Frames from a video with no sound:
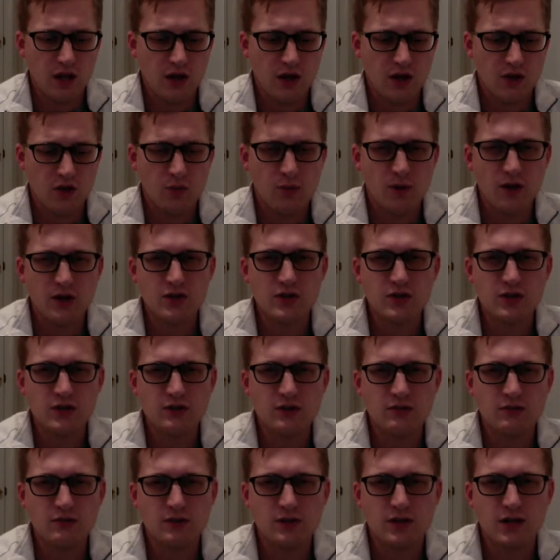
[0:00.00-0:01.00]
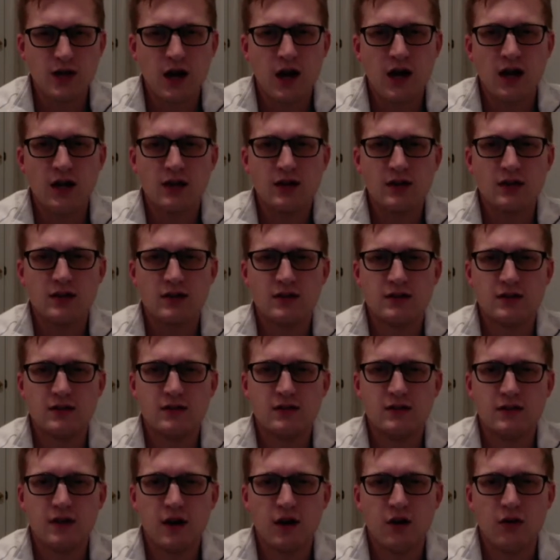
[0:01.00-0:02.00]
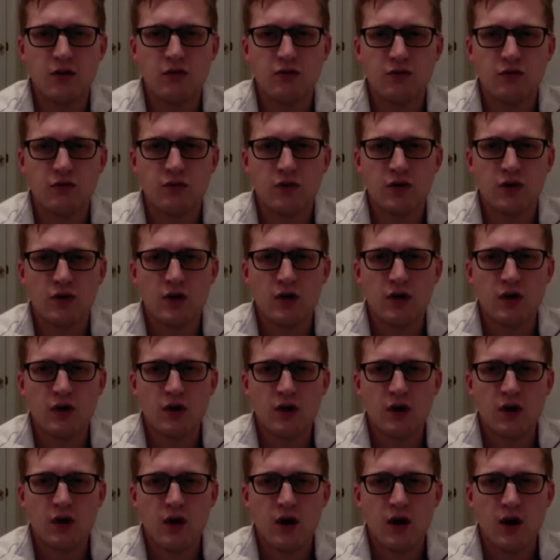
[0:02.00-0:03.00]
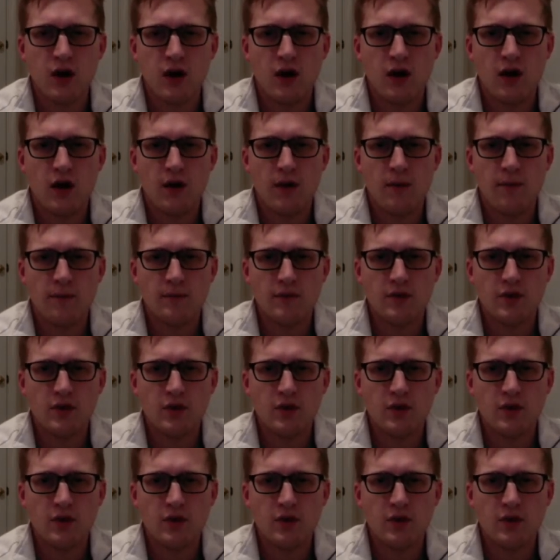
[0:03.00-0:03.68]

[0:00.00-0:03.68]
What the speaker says: especially dying to self. You